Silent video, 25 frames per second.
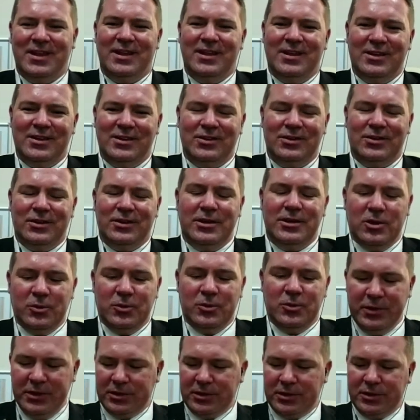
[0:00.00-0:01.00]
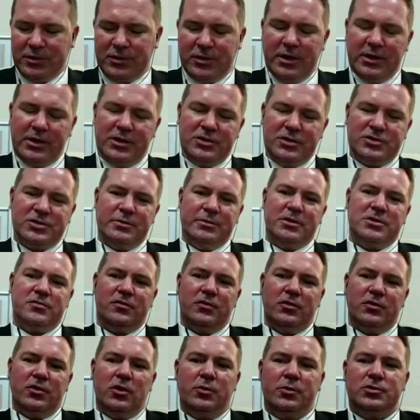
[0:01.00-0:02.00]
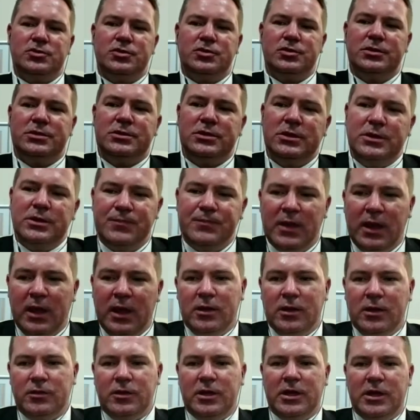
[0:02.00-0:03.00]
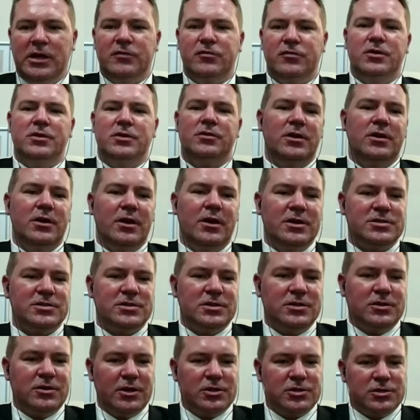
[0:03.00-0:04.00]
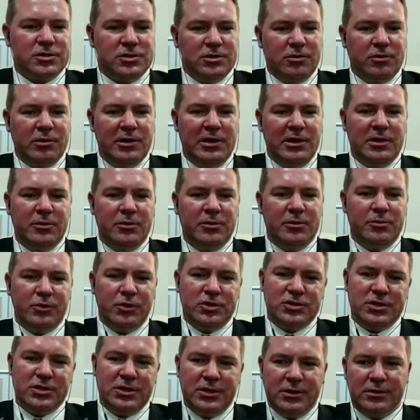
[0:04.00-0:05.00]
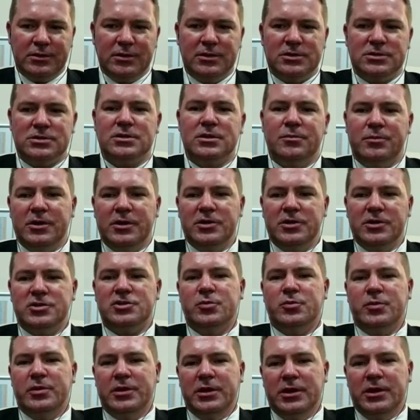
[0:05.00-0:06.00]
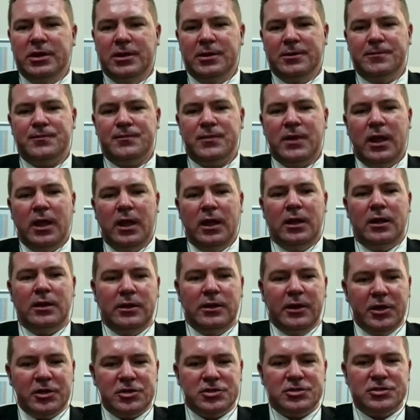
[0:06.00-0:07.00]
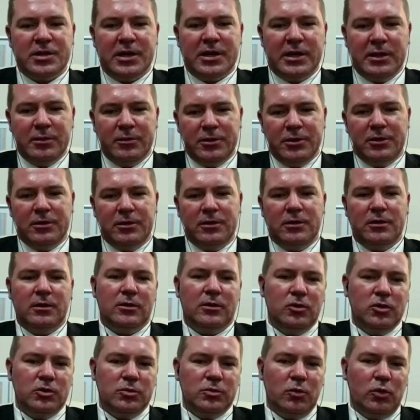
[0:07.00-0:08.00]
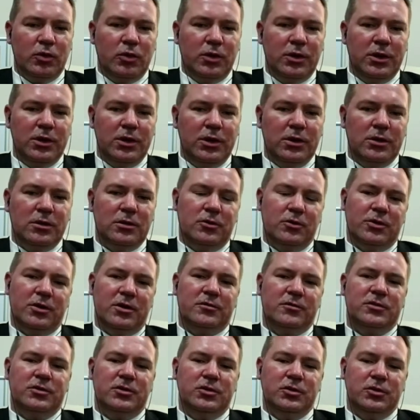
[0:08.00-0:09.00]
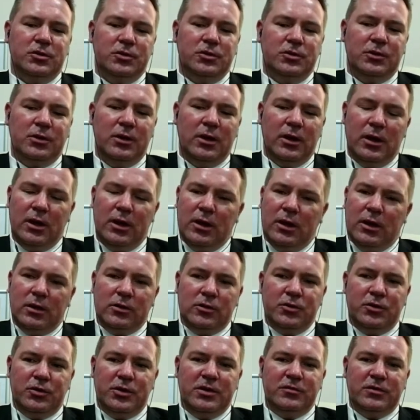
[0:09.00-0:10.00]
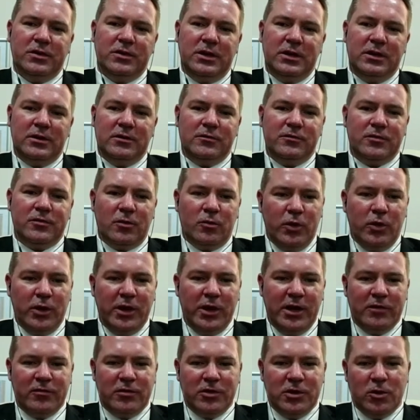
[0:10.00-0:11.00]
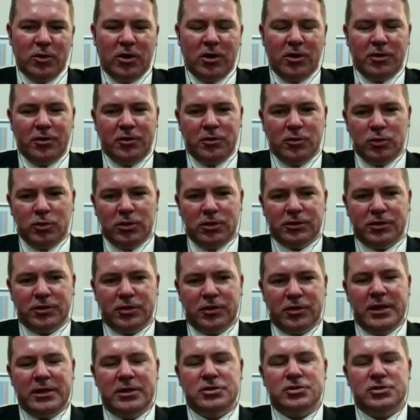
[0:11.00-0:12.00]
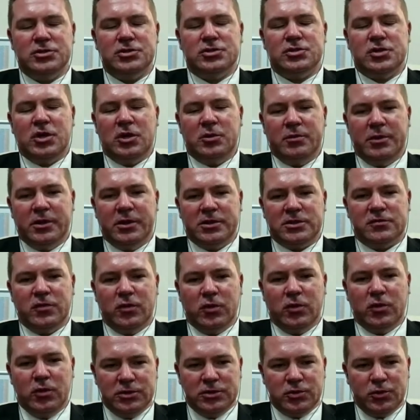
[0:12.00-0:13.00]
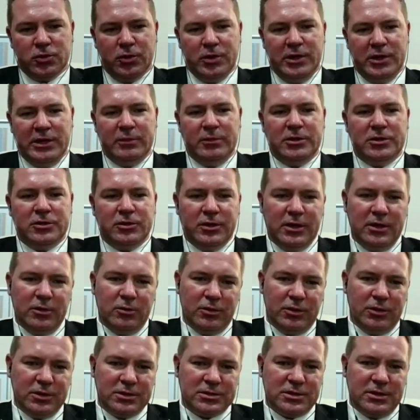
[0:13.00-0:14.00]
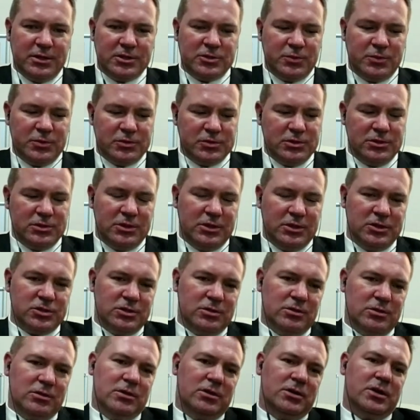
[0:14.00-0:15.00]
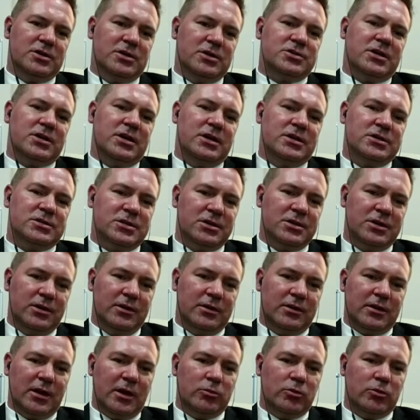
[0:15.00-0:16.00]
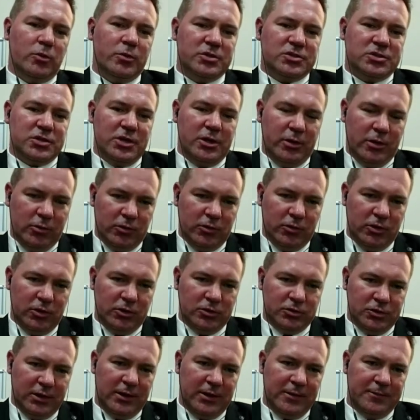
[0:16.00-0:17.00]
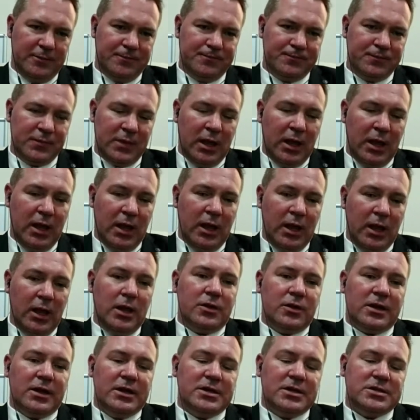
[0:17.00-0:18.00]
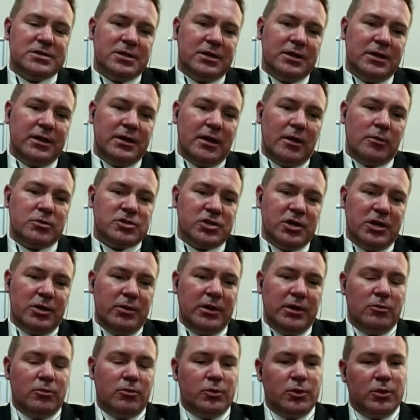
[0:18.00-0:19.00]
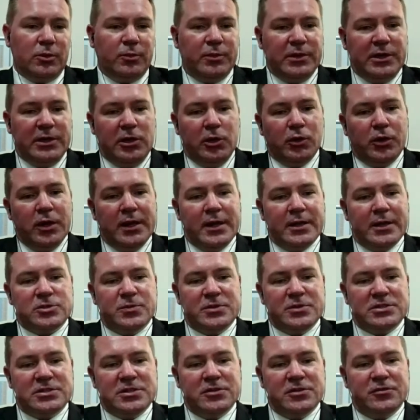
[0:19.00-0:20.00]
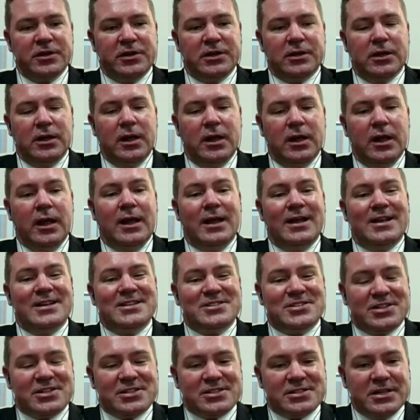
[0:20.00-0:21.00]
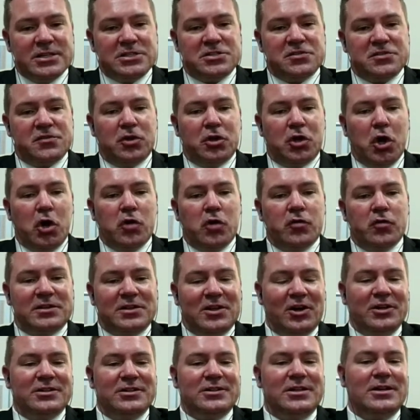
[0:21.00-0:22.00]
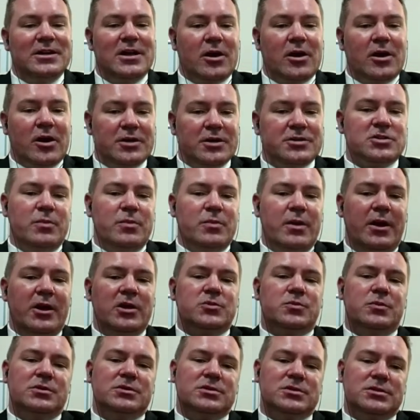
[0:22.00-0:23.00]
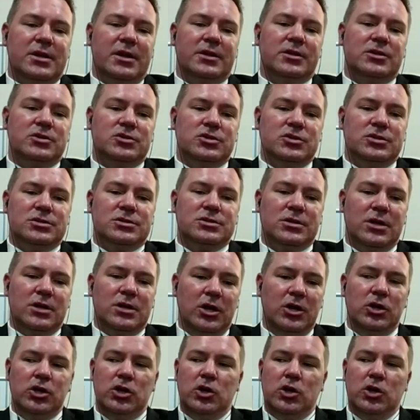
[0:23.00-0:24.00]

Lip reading: Thank you, Peter. Thank you so much for the opportunity. Thank you for the nice introduction. Really appreciate it. It's a pleasure to be here. Ladies and gentlemen, good morning, good afternoon, good evening from wherever you are in the world. Thank you so much for joining me today with this nice presentation, the nice case study that I will be sharing with you today. The case study I will be sharing will be looking at specific successful COVID-19 crisis management strategies in Uae